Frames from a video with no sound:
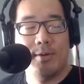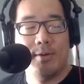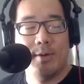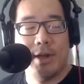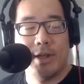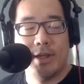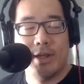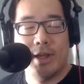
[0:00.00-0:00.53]
me
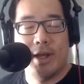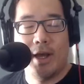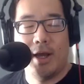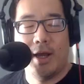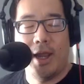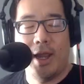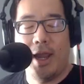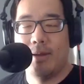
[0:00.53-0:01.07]
what
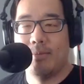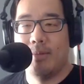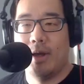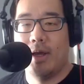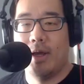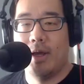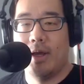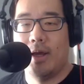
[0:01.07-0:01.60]
uh,
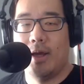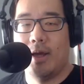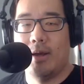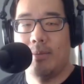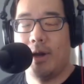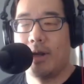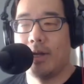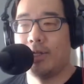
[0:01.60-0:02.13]
AM, uh,
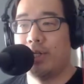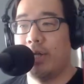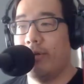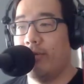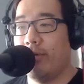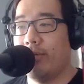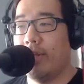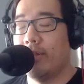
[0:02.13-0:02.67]
American
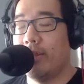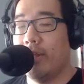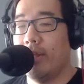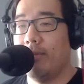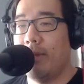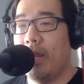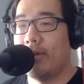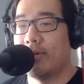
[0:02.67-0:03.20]
General
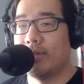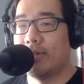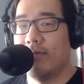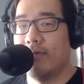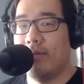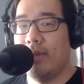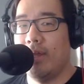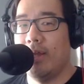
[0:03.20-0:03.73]
did, the
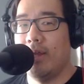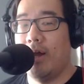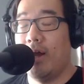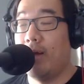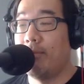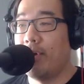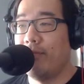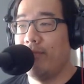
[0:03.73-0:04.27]
makers of the
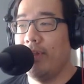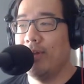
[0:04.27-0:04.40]
Hummer